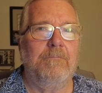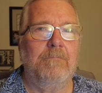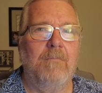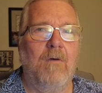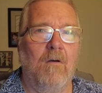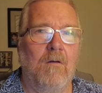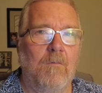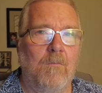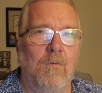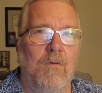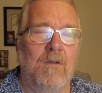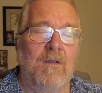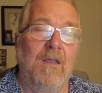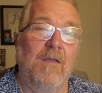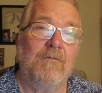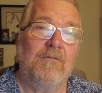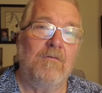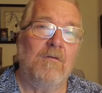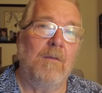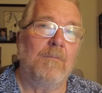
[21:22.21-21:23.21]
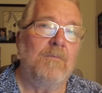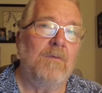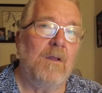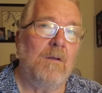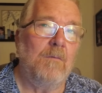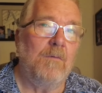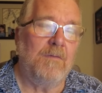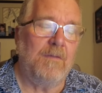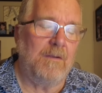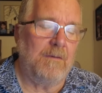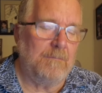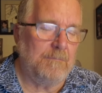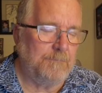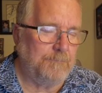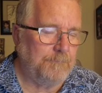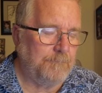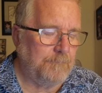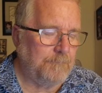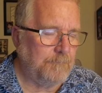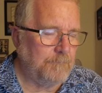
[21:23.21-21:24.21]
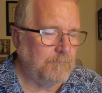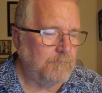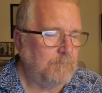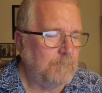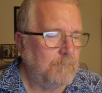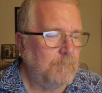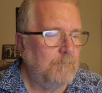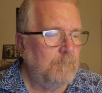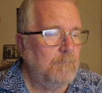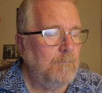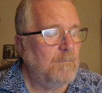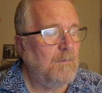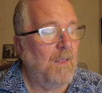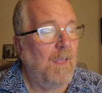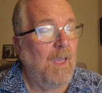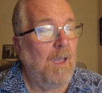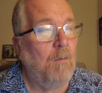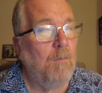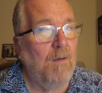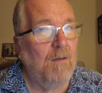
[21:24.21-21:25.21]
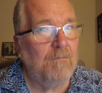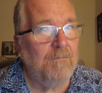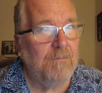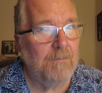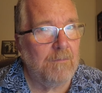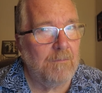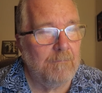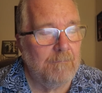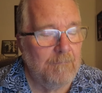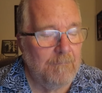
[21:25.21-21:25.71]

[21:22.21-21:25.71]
artwork after I'm done with it. However,